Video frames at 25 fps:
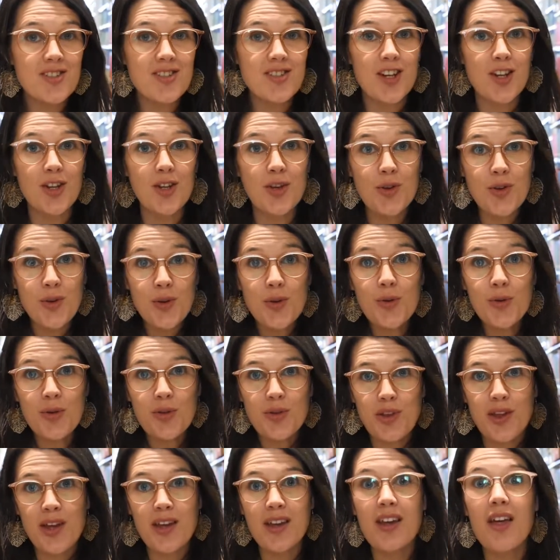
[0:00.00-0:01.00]
that you
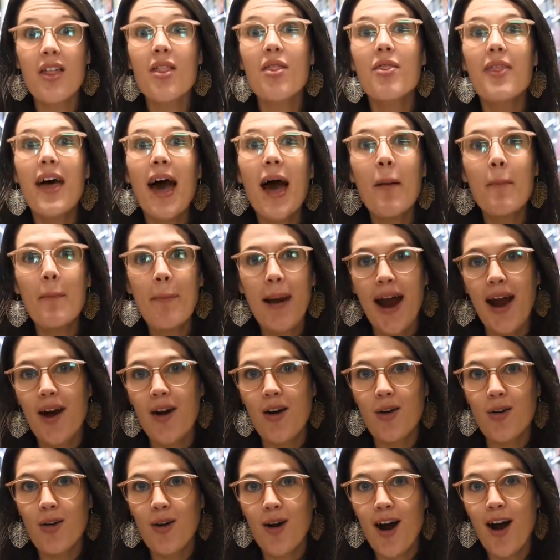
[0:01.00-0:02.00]
think that
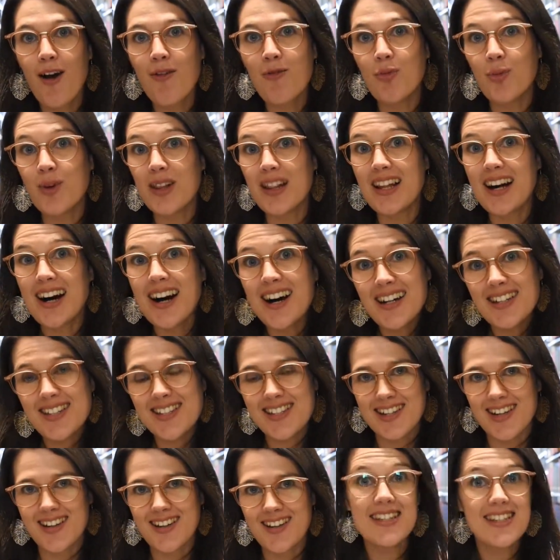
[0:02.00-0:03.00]
paragraph will
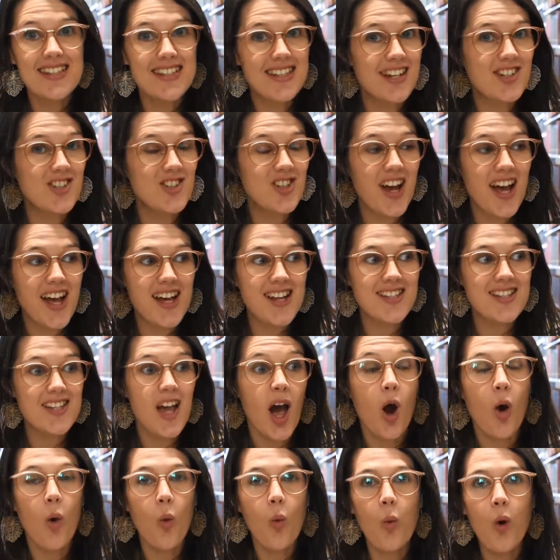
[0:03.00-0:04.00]
answer, such as,
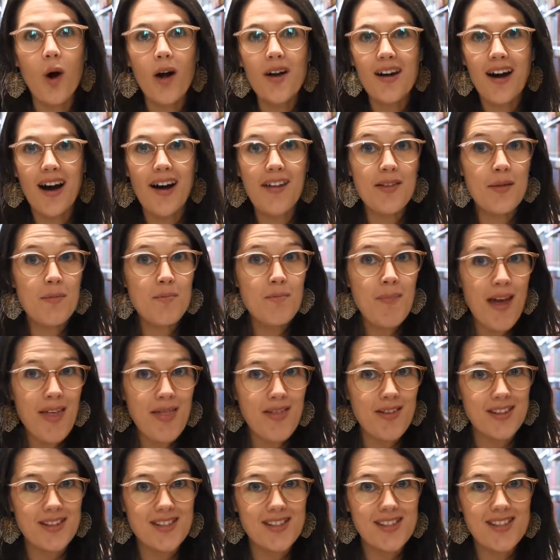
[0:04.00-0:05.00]
what are the
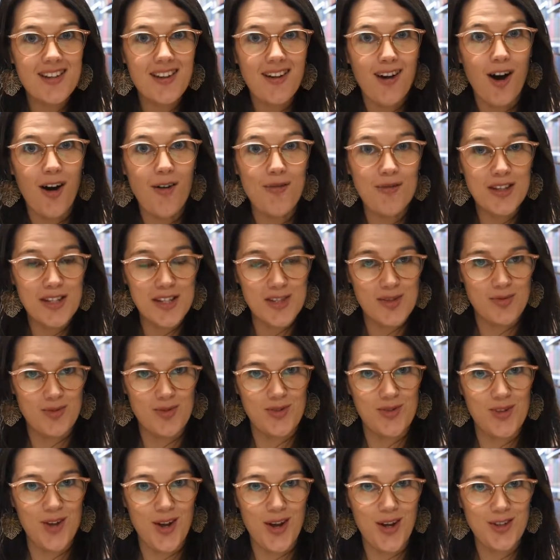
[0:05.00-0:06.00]
methods of this
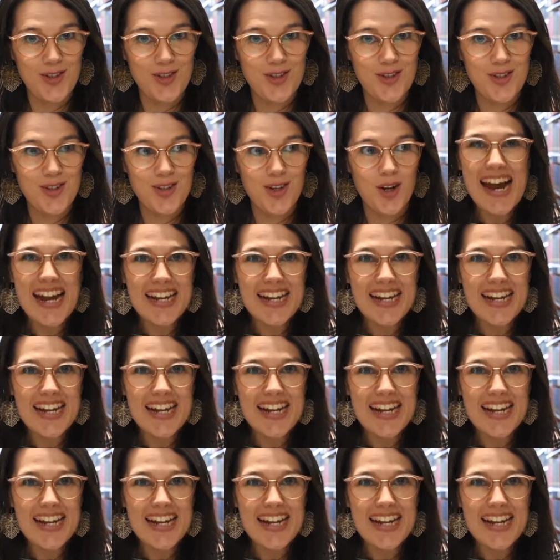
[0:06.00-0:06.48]
research?